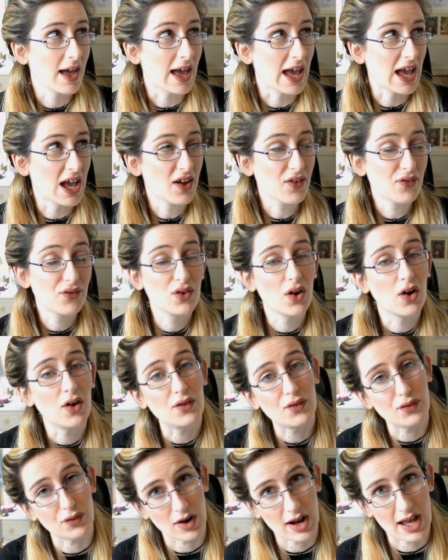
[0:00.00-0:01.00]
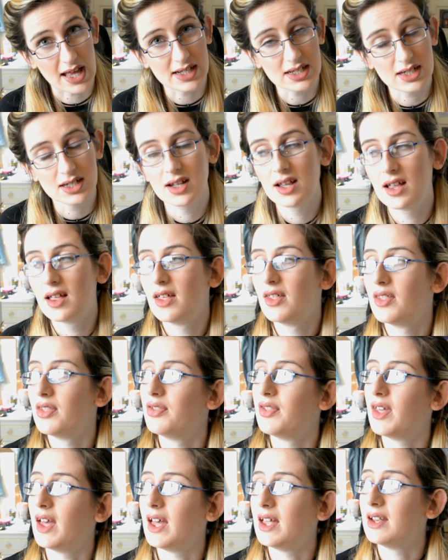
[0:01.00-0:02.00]
If not Fred,
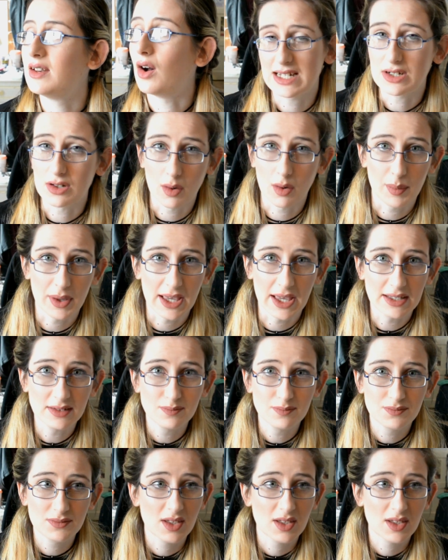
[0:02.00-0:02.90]
then Dobby.